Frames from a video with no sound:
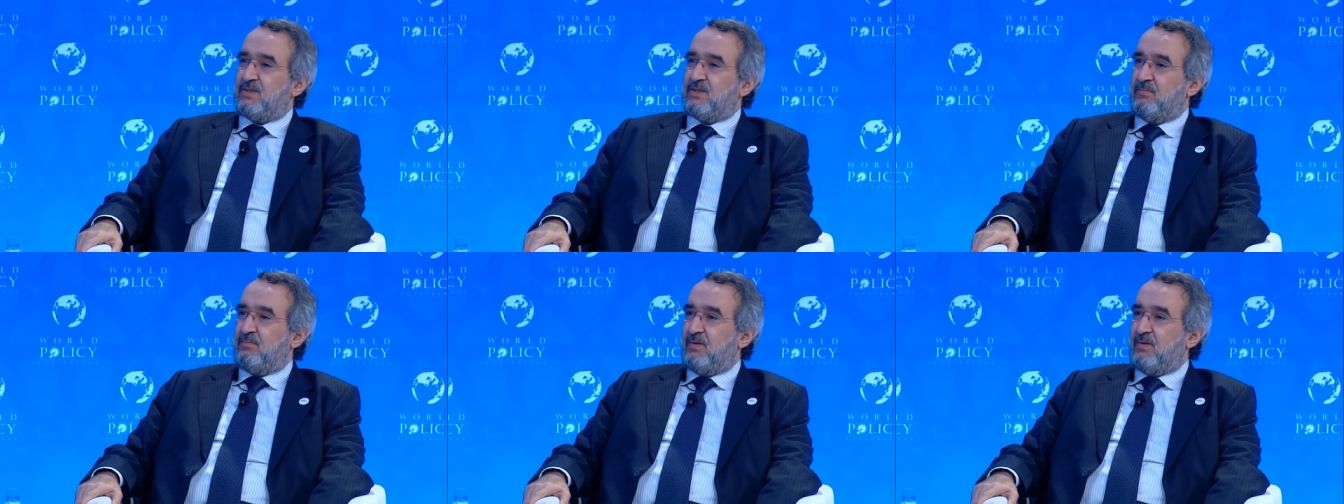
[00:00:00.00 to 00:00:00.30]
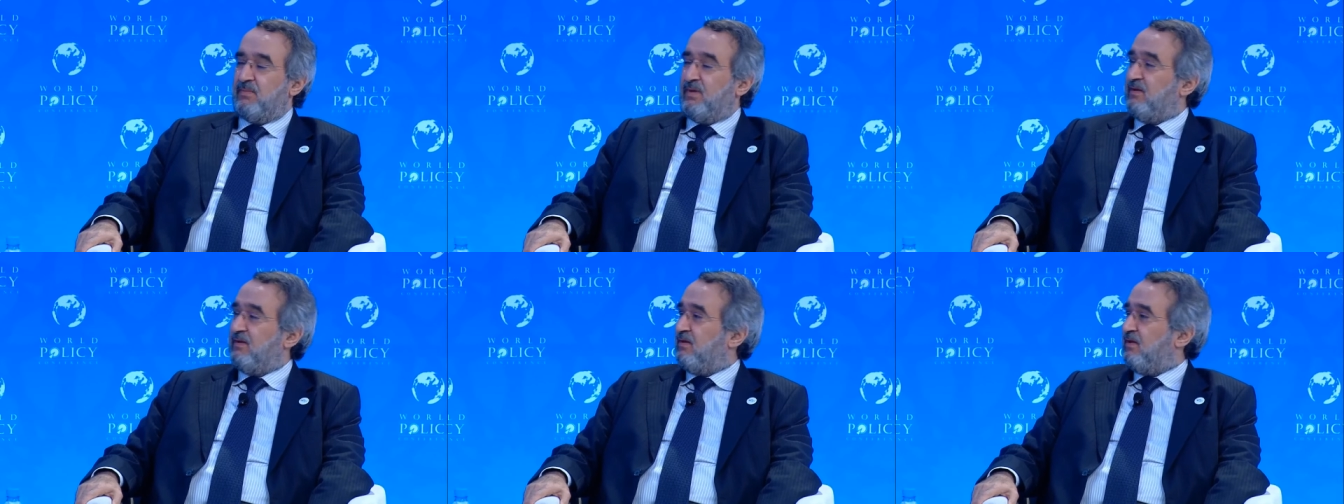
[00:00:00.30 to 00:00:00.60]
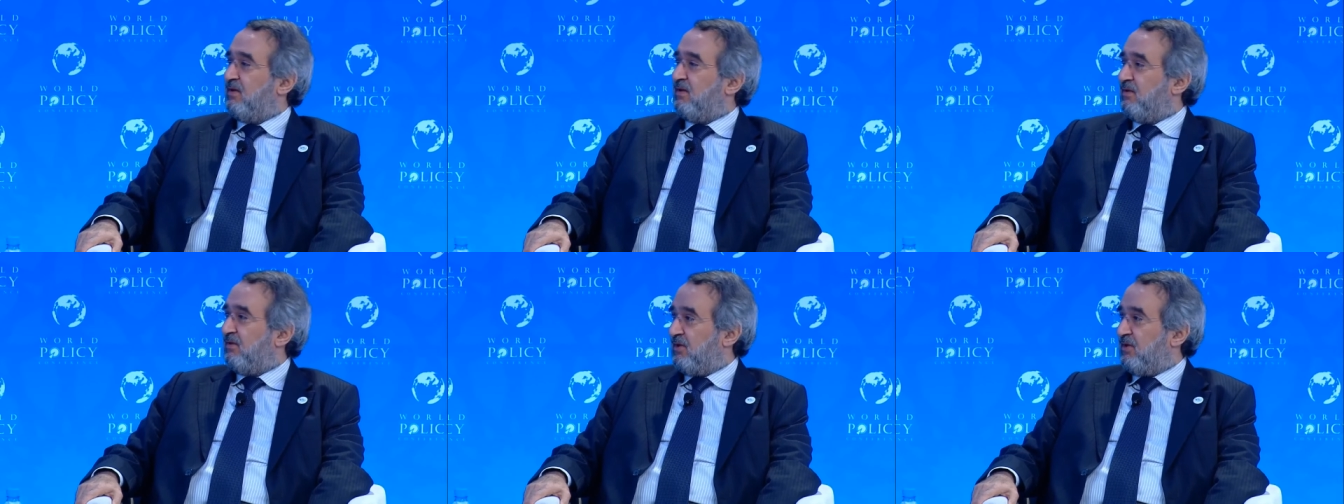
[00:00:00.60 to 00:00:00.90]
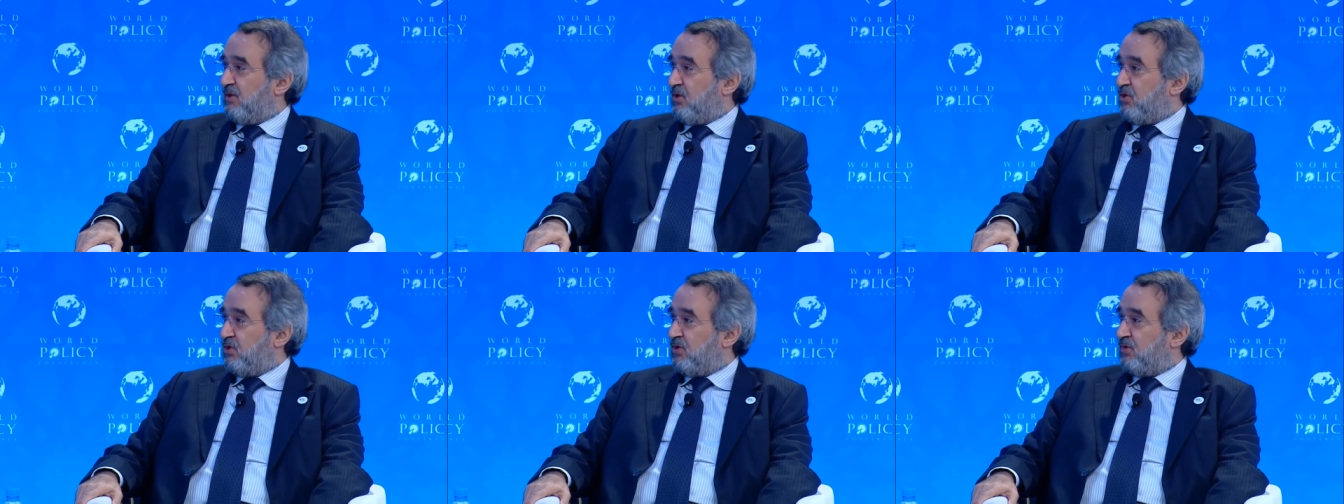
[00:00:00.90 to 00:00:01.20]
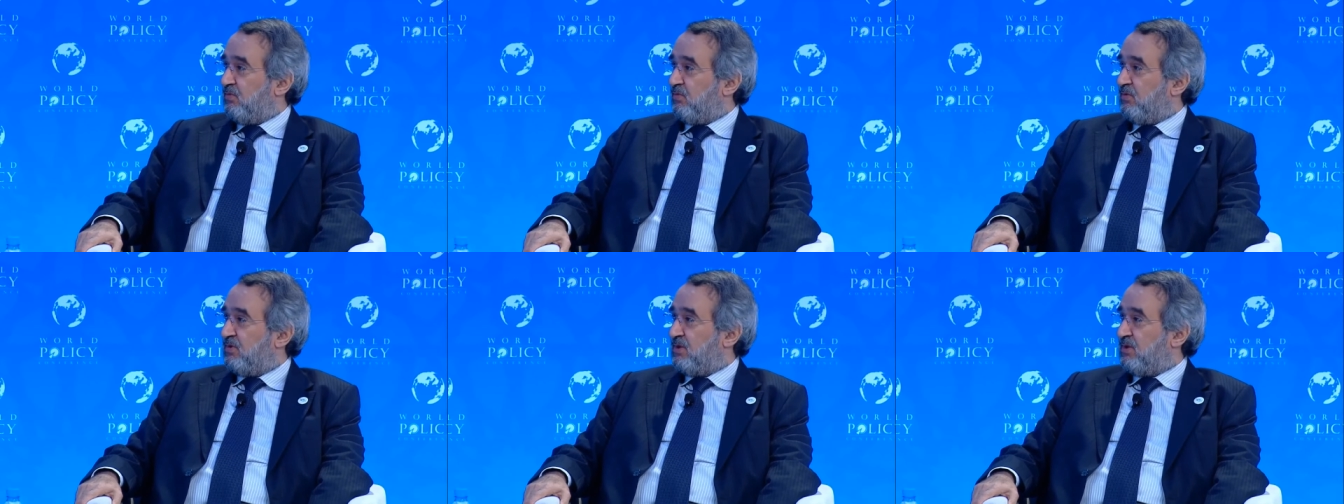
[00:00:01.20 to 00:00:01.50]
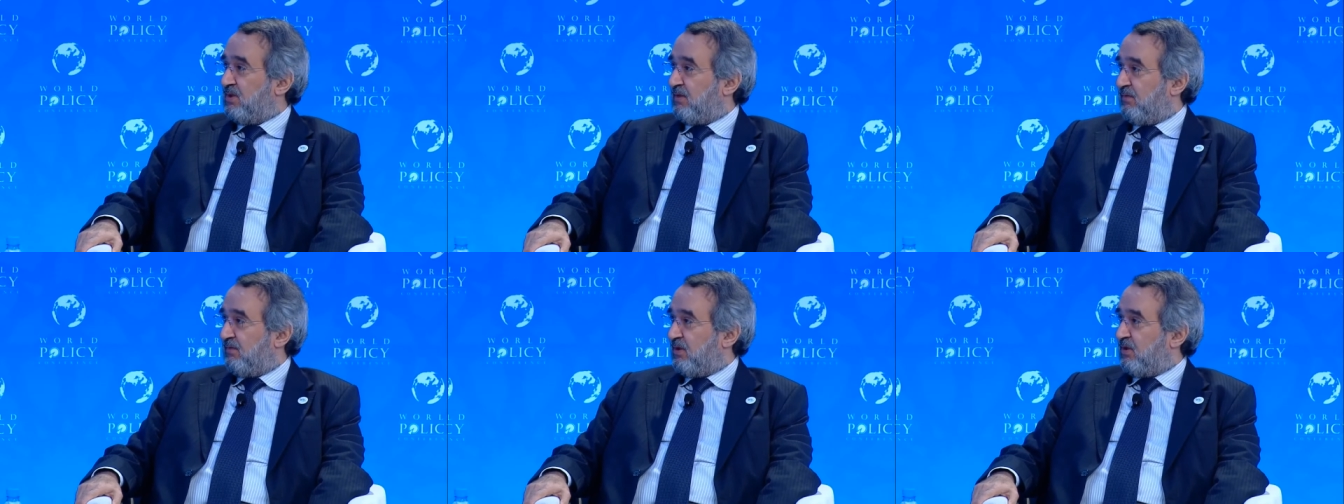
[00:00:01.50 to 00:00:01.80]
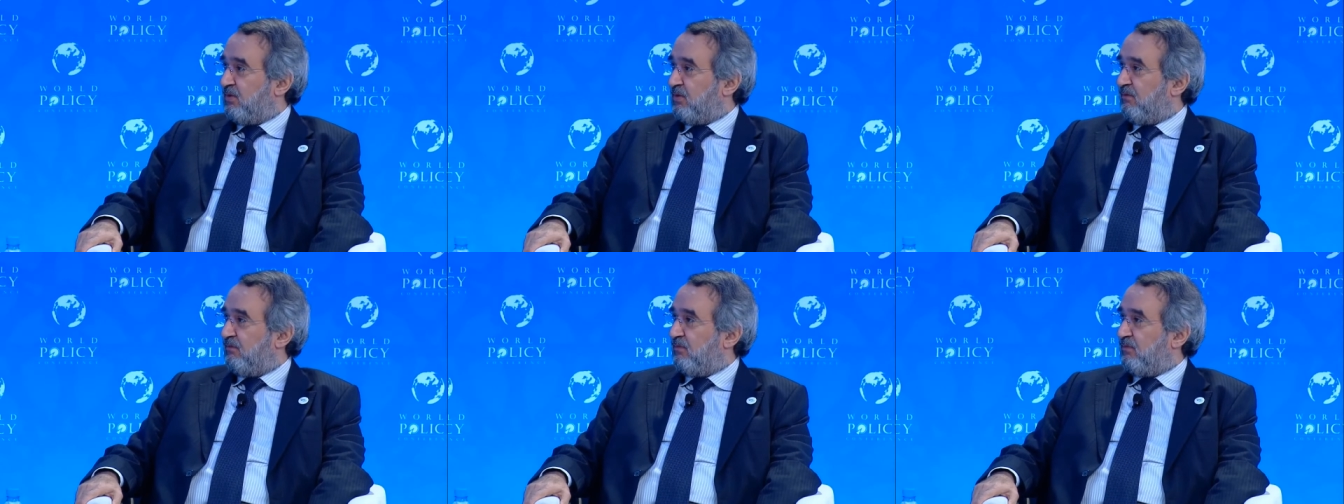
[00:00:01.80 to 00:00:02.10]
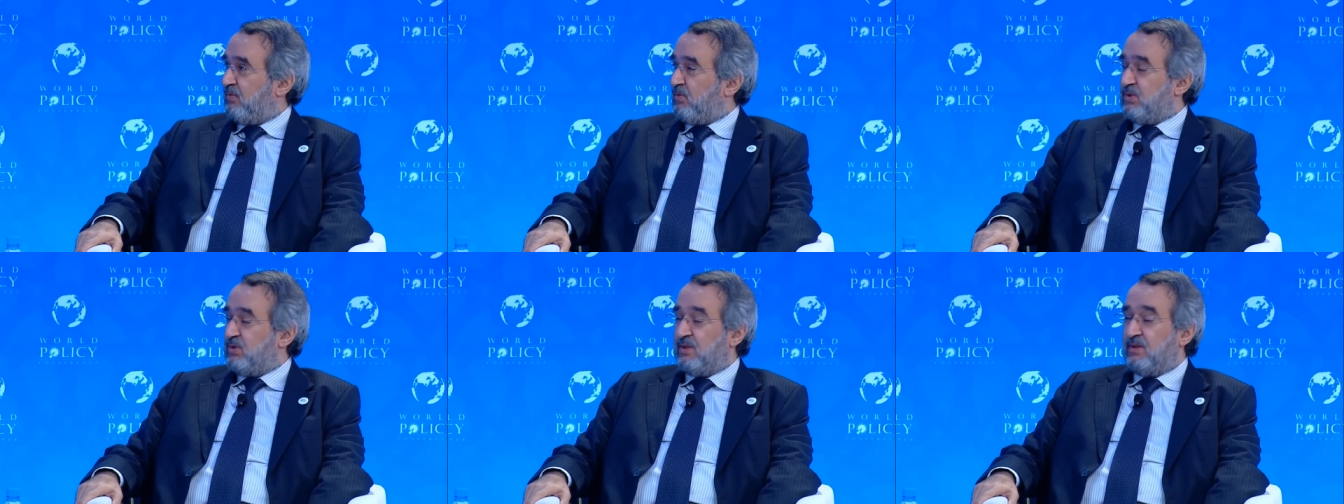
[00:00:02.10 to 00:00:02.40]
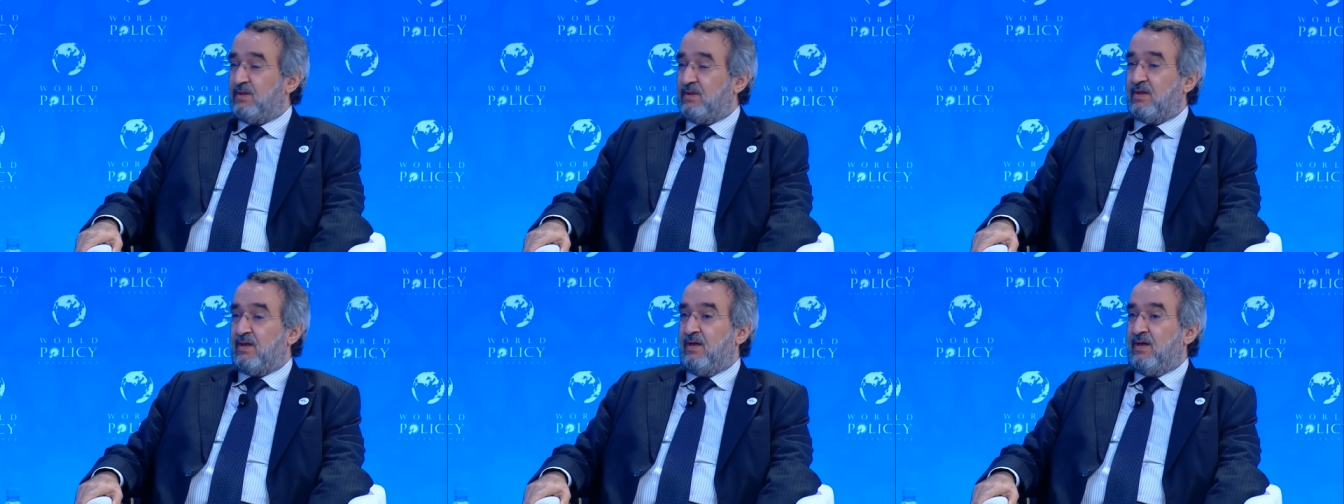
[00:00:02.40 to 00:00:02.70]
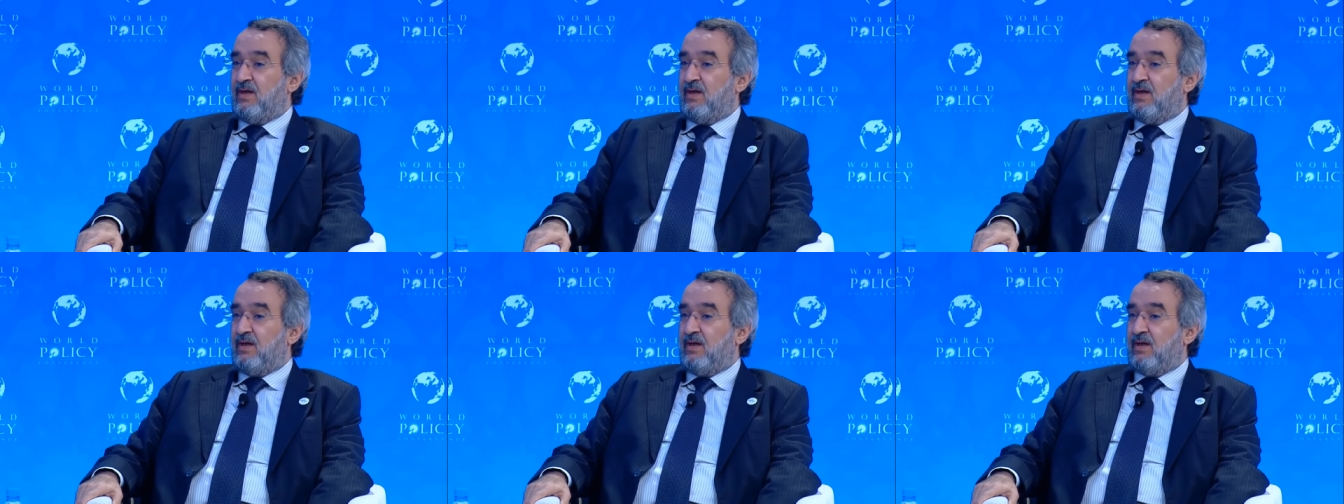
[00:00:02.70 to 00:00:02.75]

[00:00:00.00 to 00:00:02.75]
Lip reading: implementing in the region, which is a very confusing,